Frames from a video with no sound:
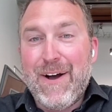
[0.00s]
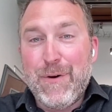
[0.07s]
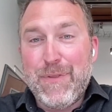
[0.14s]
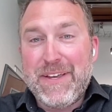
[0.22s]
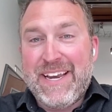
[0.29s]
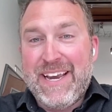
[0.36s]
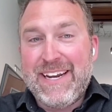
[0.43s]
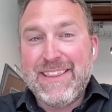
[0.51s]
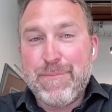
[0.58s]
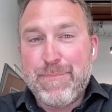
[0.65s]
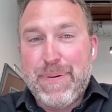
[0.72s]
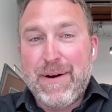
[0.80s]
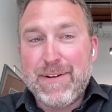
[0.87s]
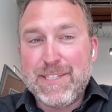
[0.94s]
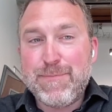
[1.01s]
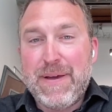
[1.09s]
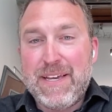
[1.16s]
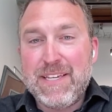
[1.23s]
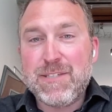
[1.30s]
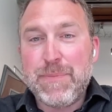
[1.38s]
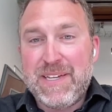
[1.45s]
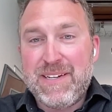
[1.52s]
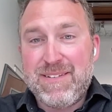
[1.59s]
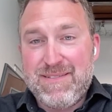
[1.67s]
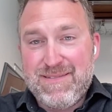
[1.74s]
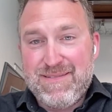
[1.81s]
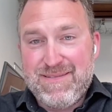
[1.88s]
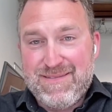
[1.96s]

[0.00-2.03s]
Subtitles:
are the kid in the parent's basement